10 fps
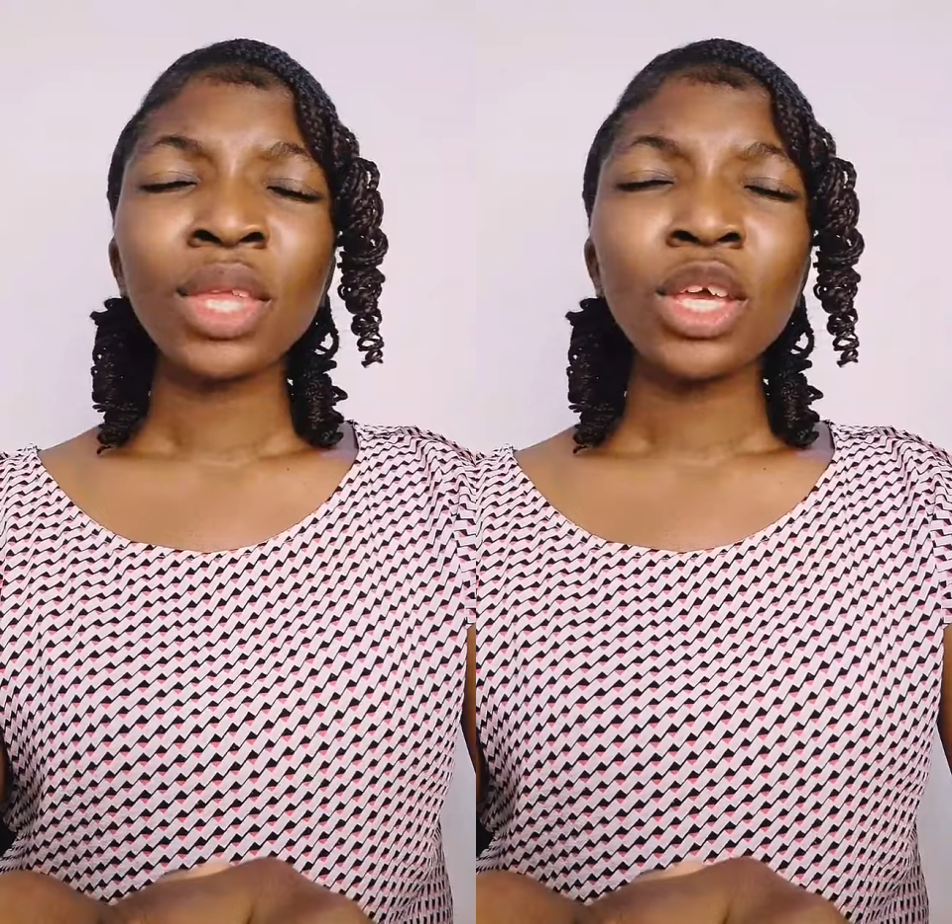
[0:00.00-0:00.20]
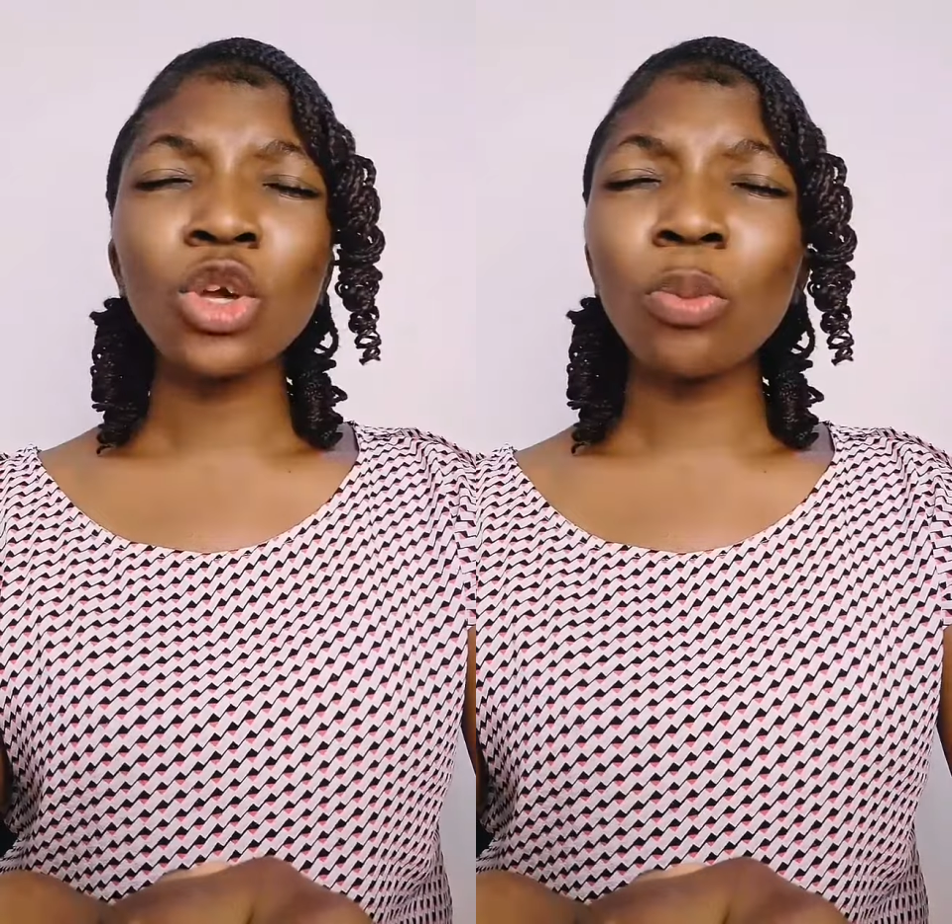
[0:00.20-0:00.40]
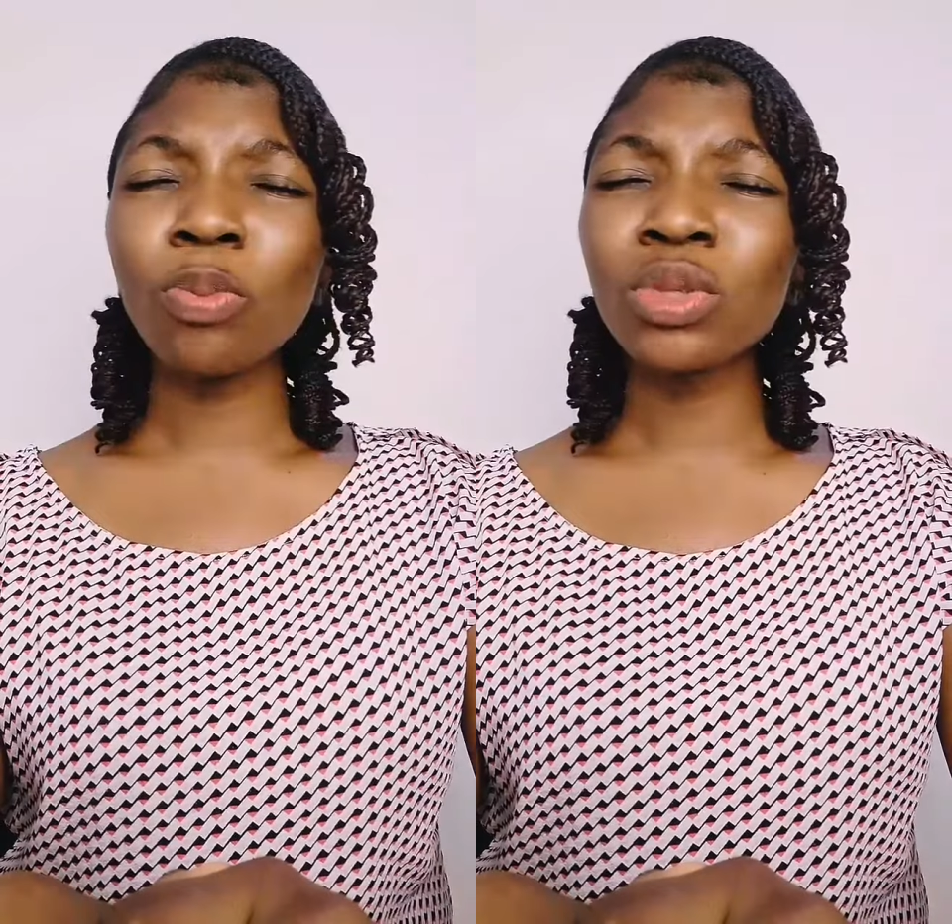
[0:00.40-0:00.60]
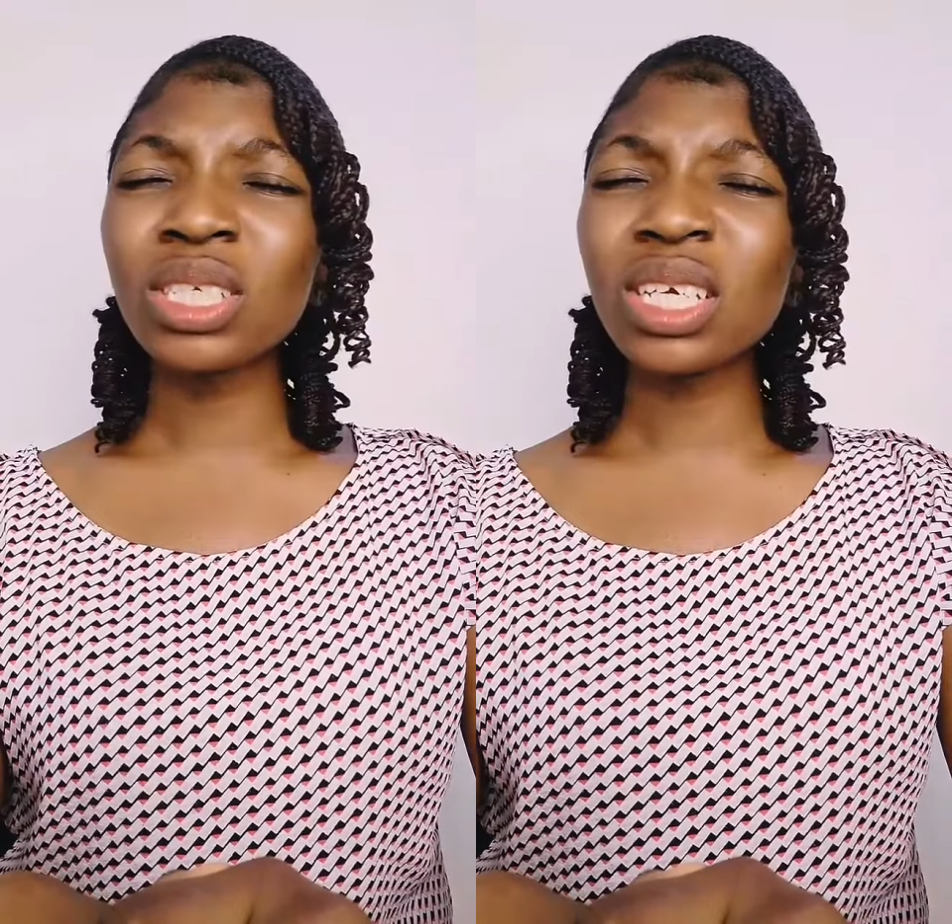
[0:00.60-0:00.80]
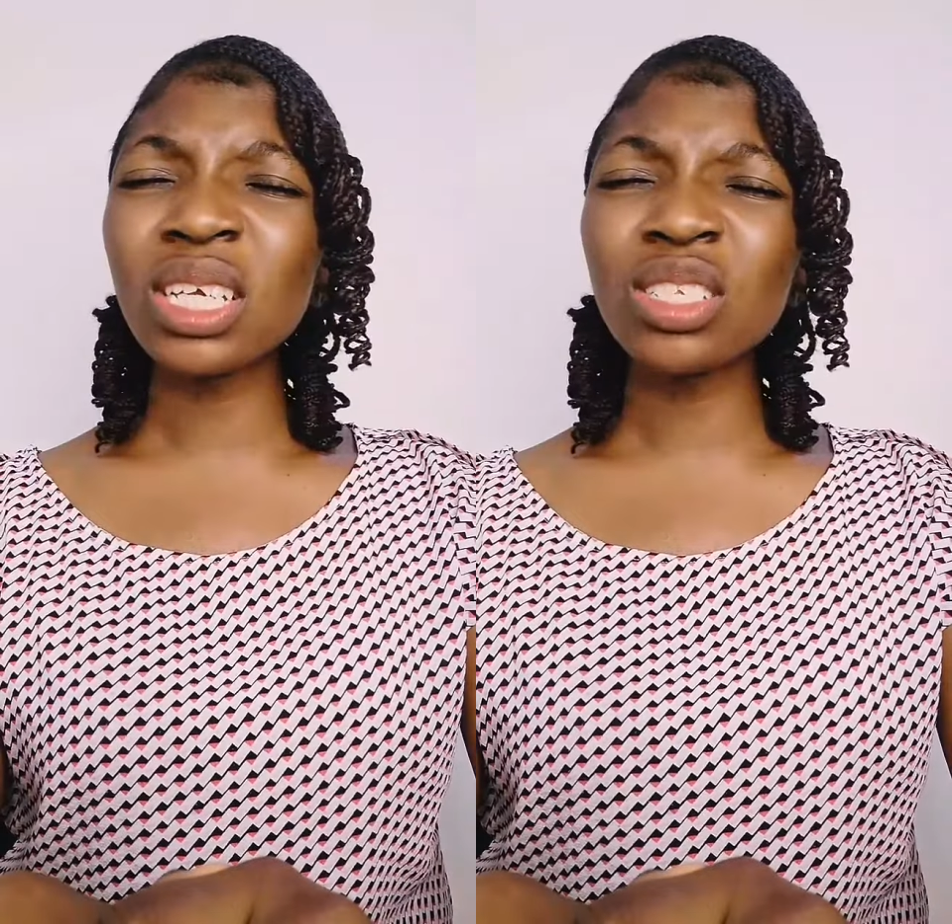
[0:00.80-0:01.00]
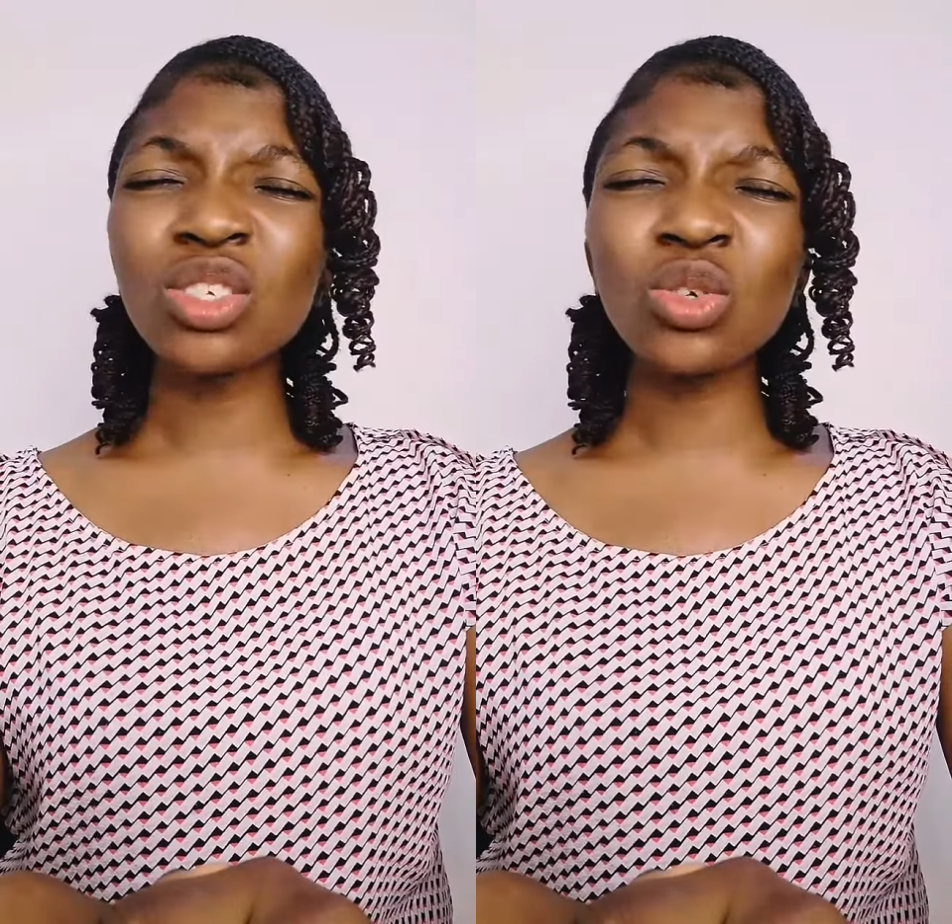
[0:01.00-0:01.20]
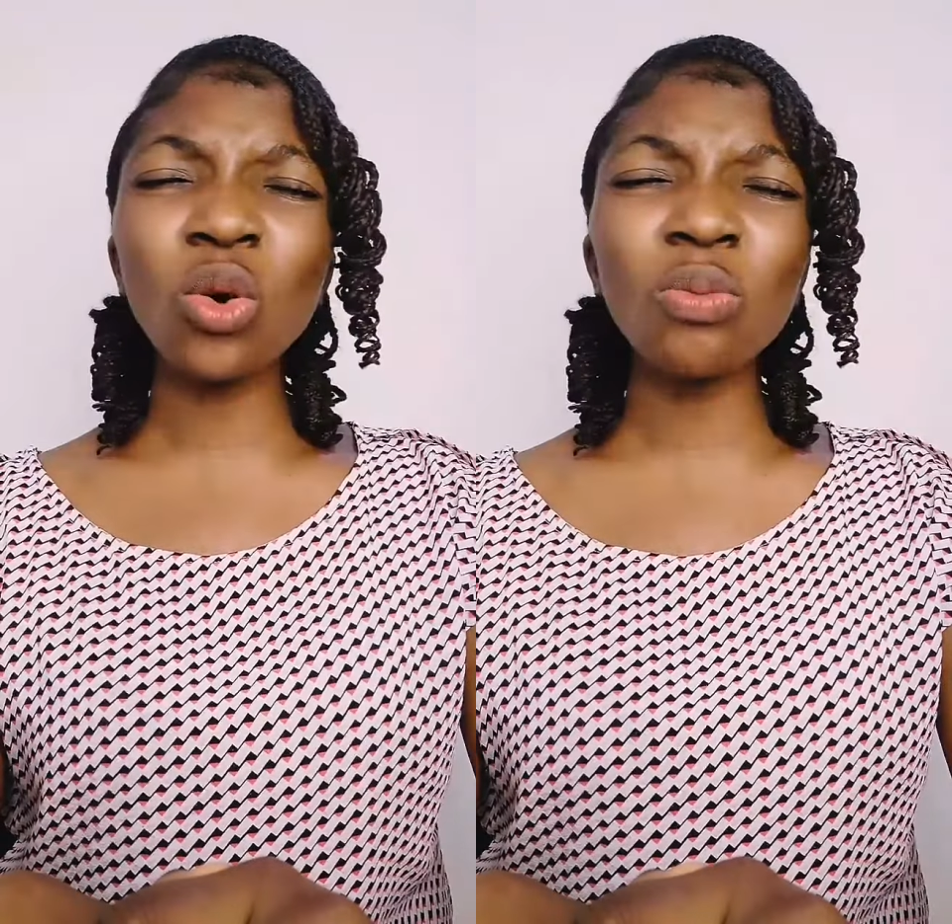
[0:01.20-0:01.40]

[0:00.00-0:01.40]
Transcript: You're putting in so